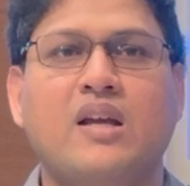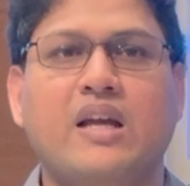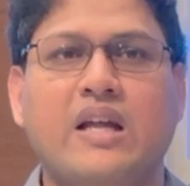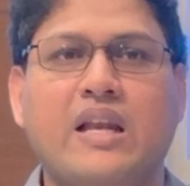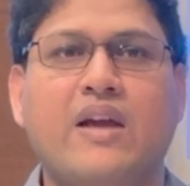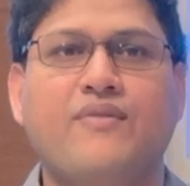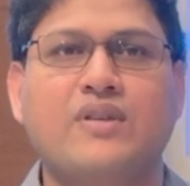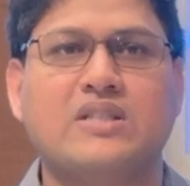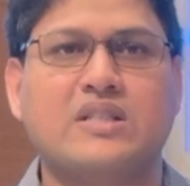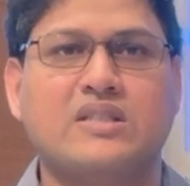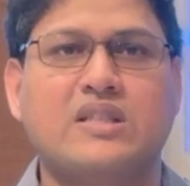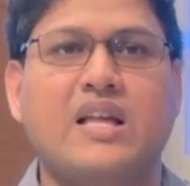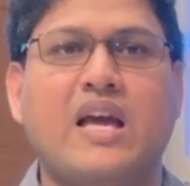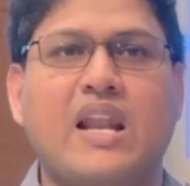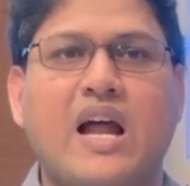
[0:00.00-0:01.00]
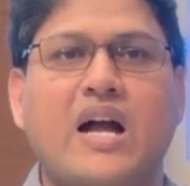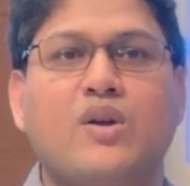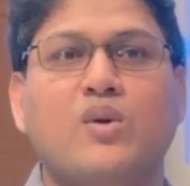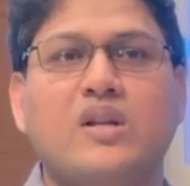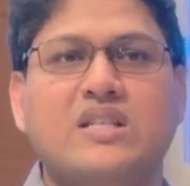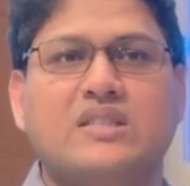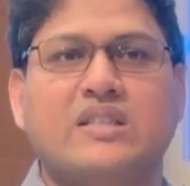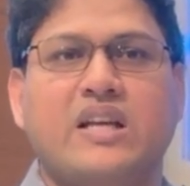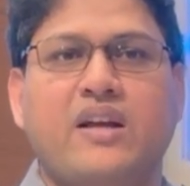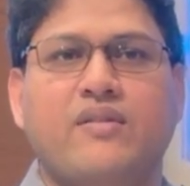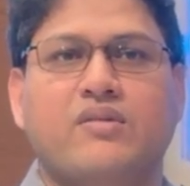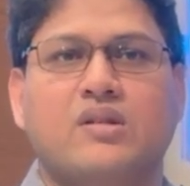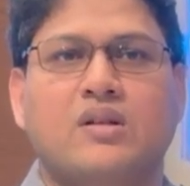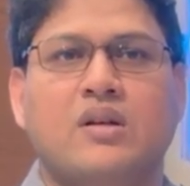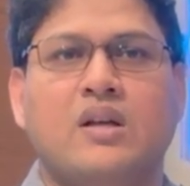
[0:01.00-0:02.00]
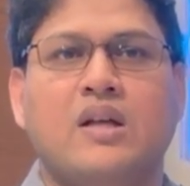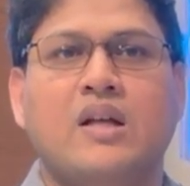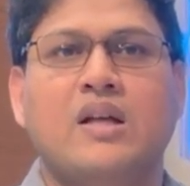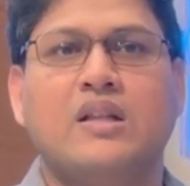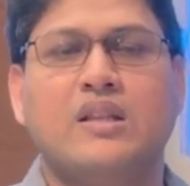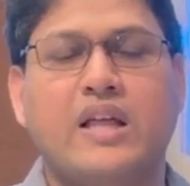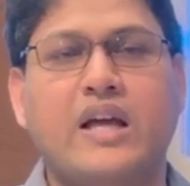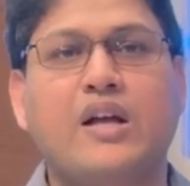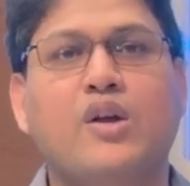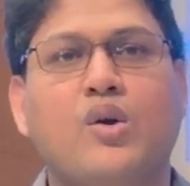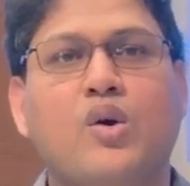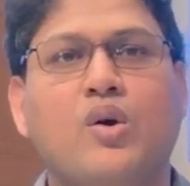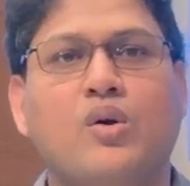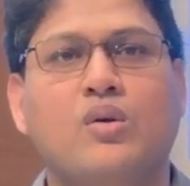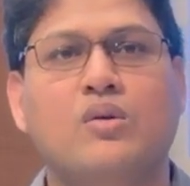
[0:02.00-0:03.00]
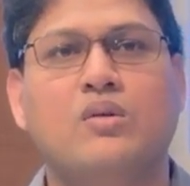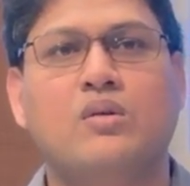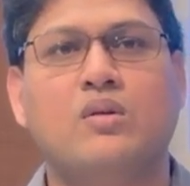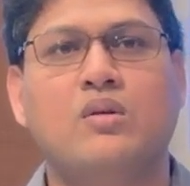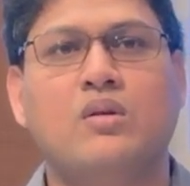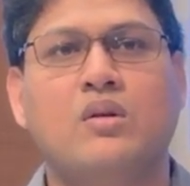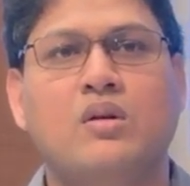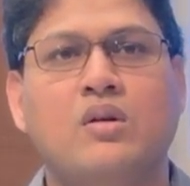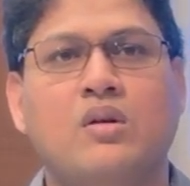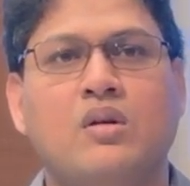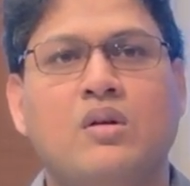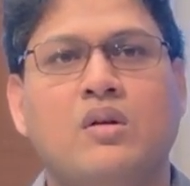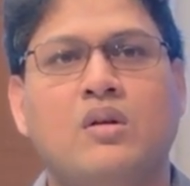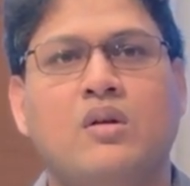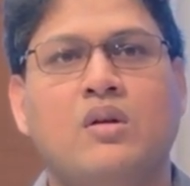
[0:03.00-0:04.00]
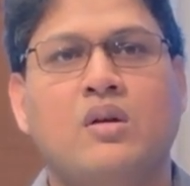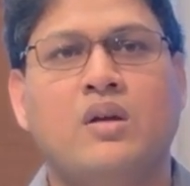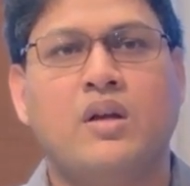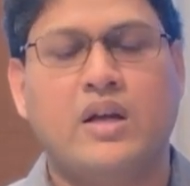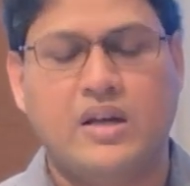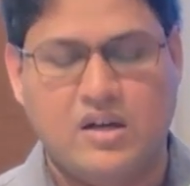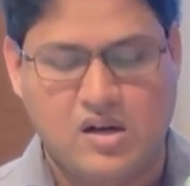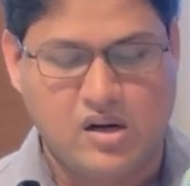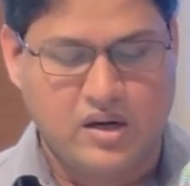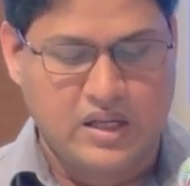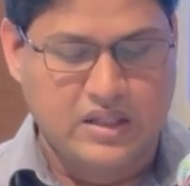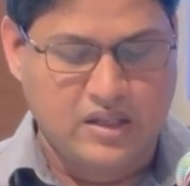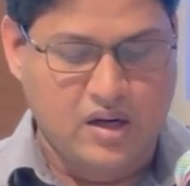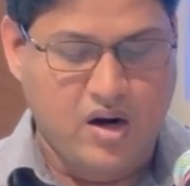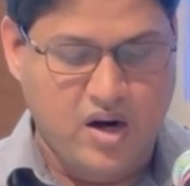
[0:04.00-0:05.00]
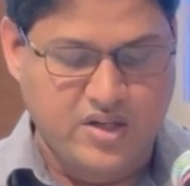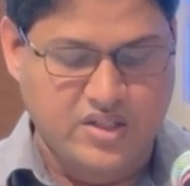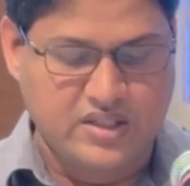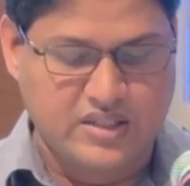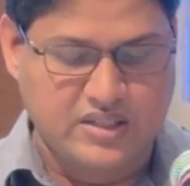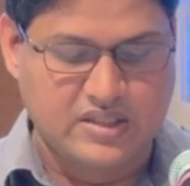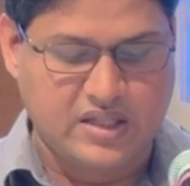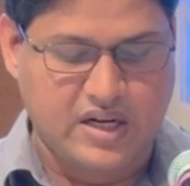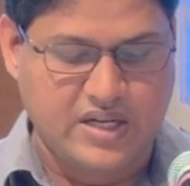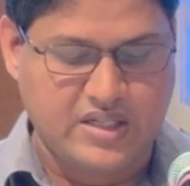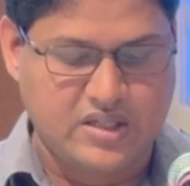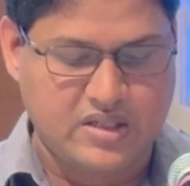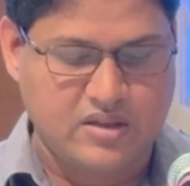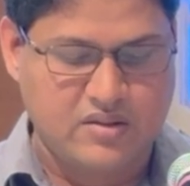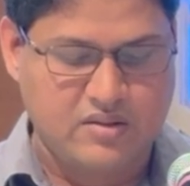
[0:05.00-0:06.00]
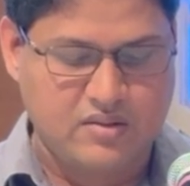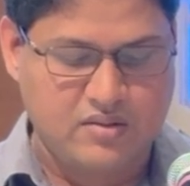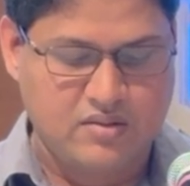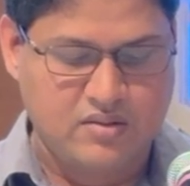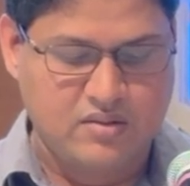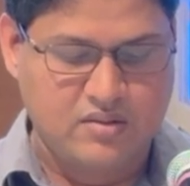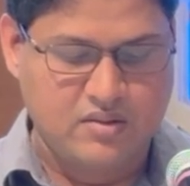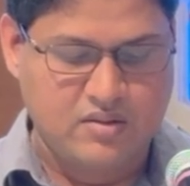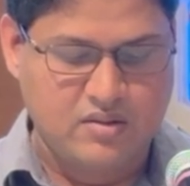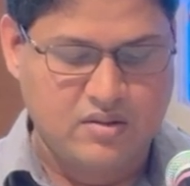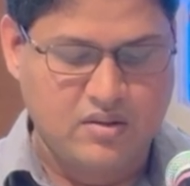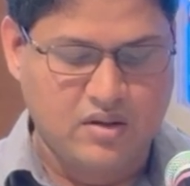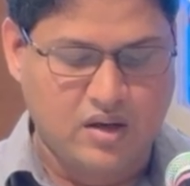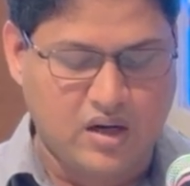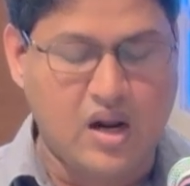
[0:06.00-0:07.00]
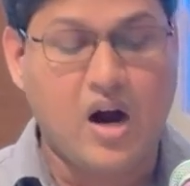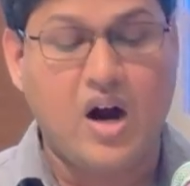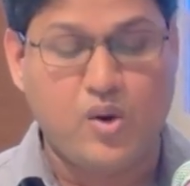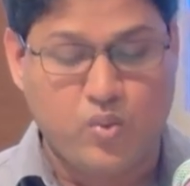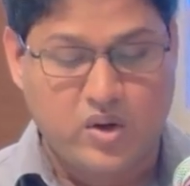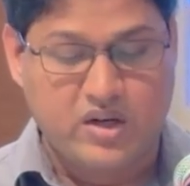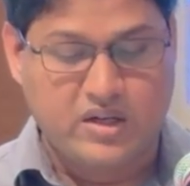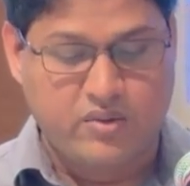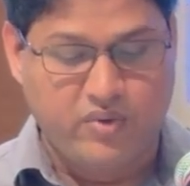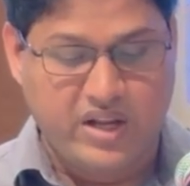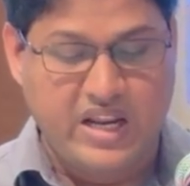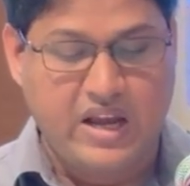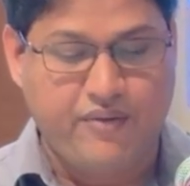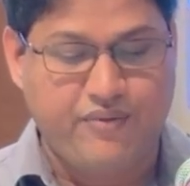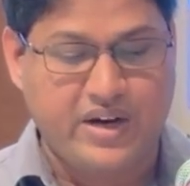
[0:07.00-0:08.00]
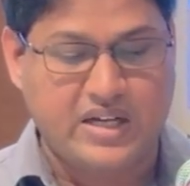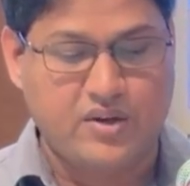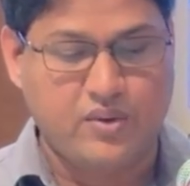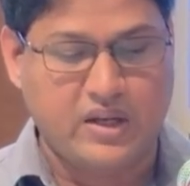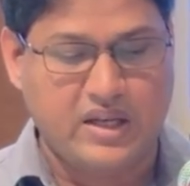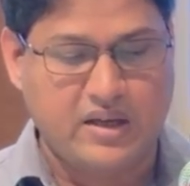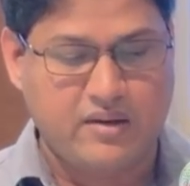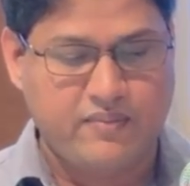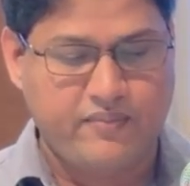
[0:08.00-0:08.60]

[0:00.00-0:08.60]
in Ephesus. They are not only saved, they grow in the Lord Jesus Christ. God worked very effectively,